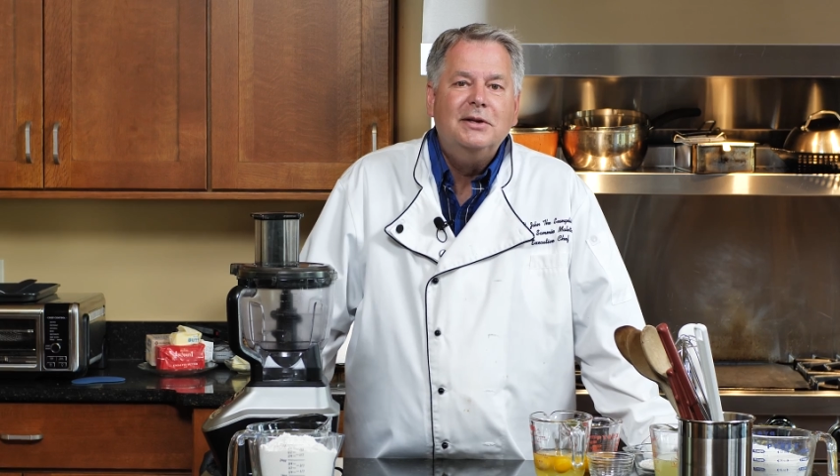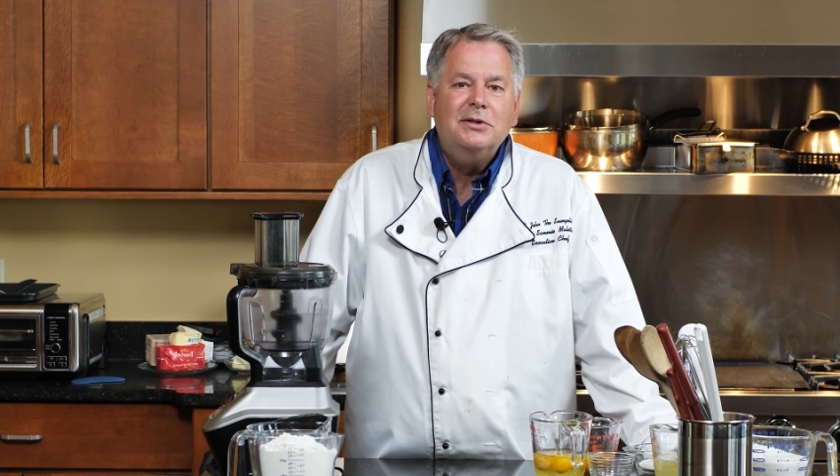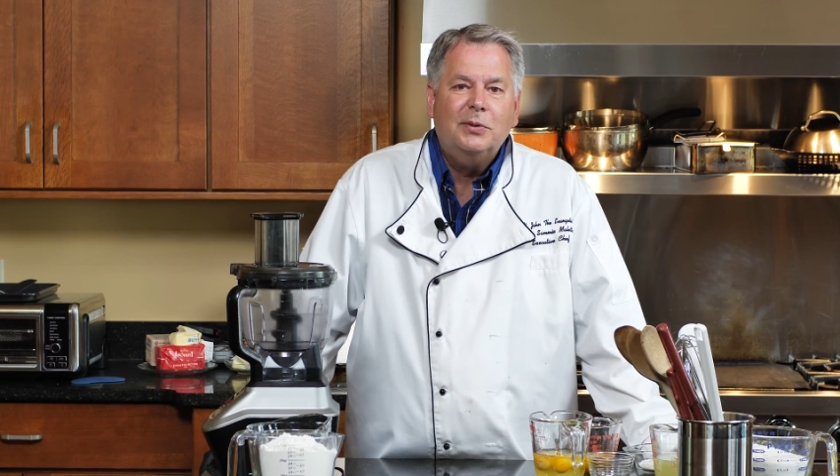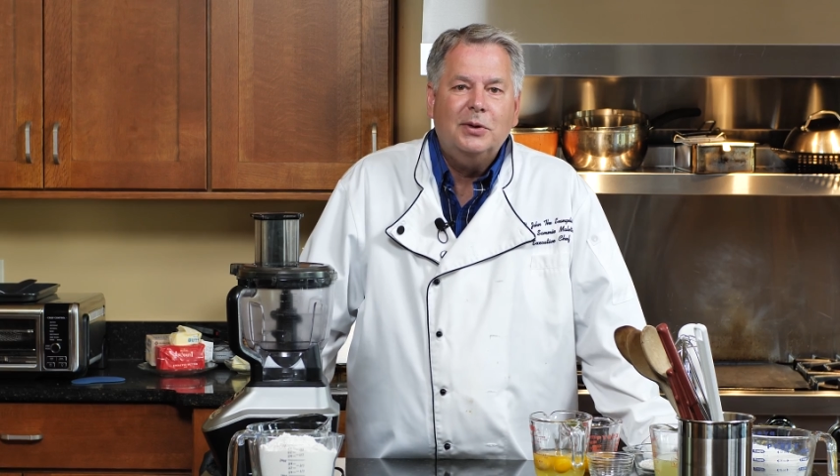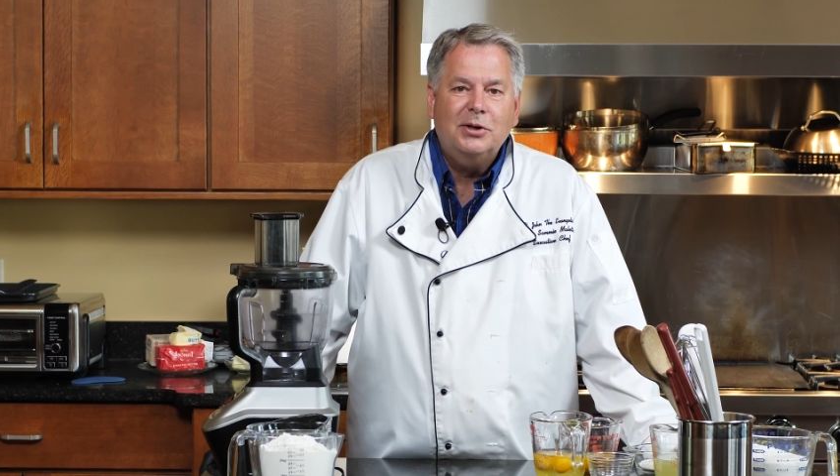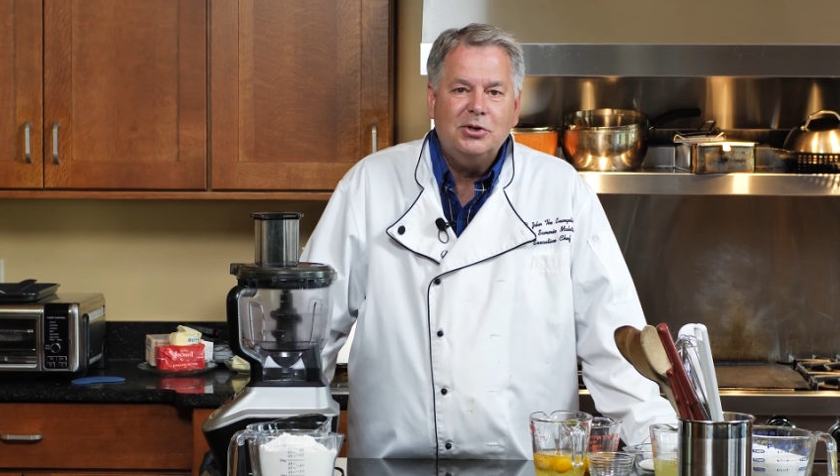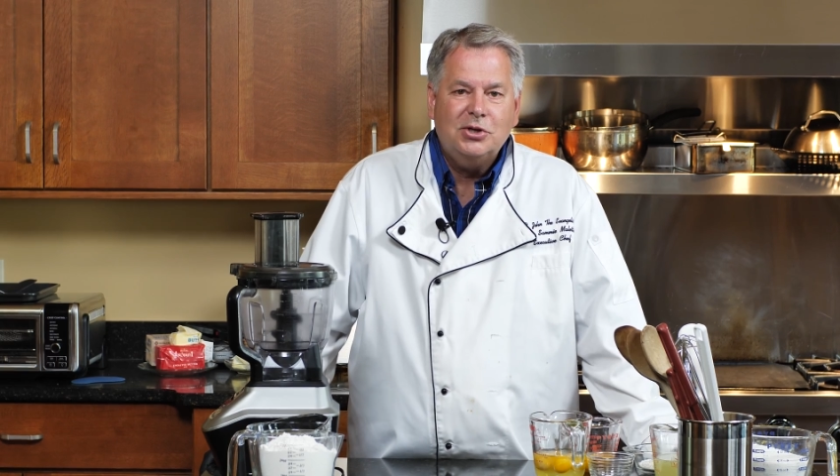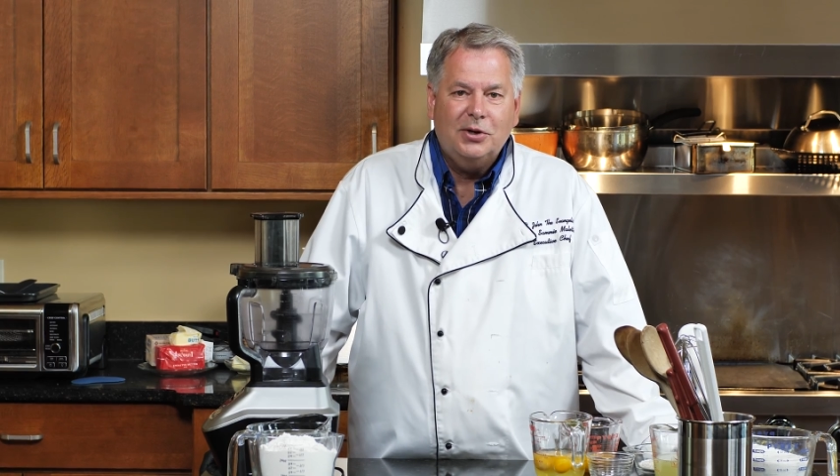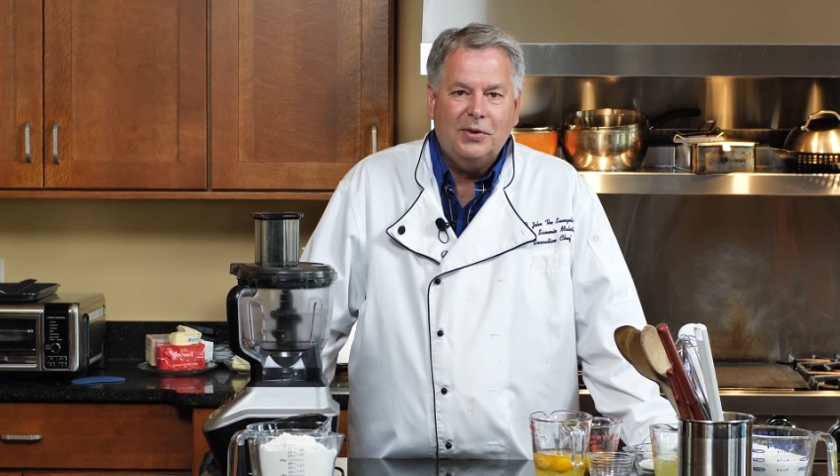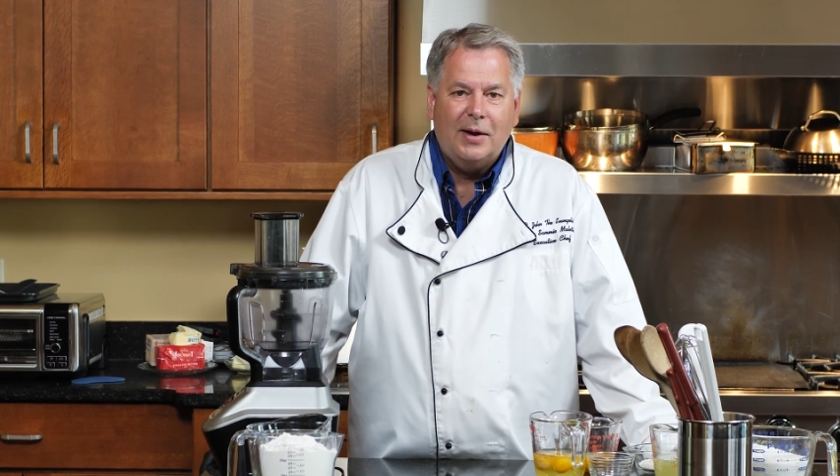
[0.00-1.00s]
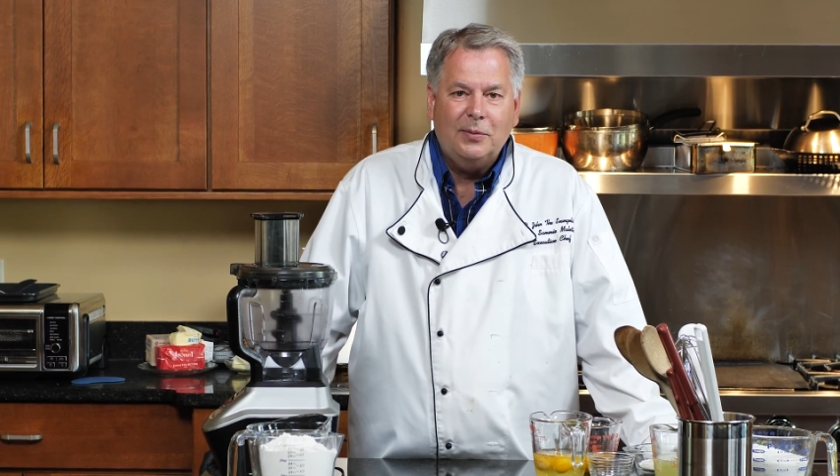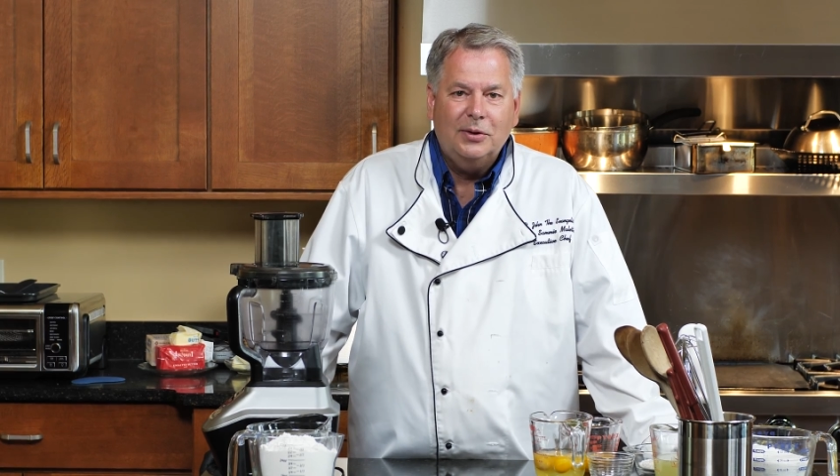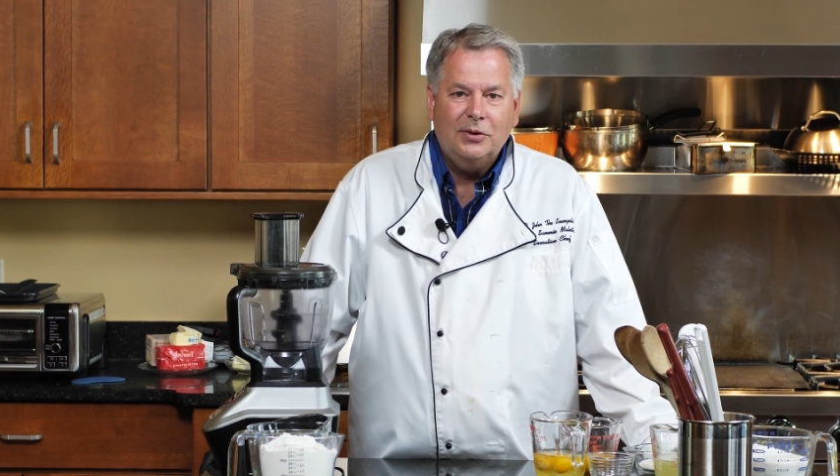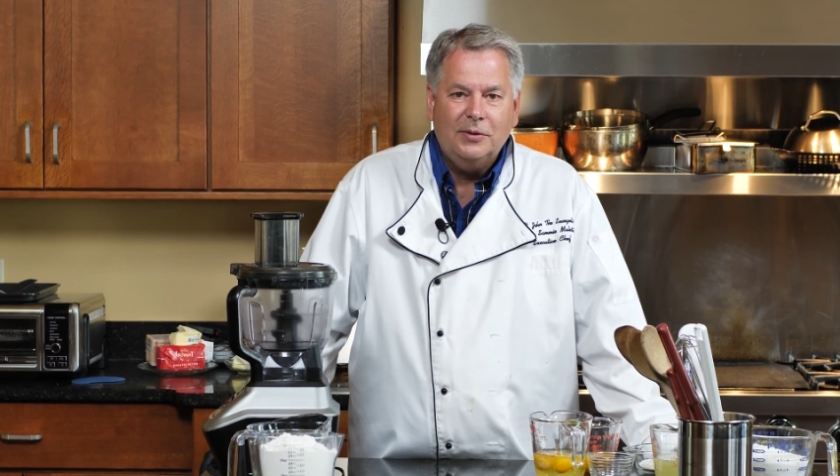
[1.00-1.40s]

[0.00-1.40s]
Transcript: So we're going to share that with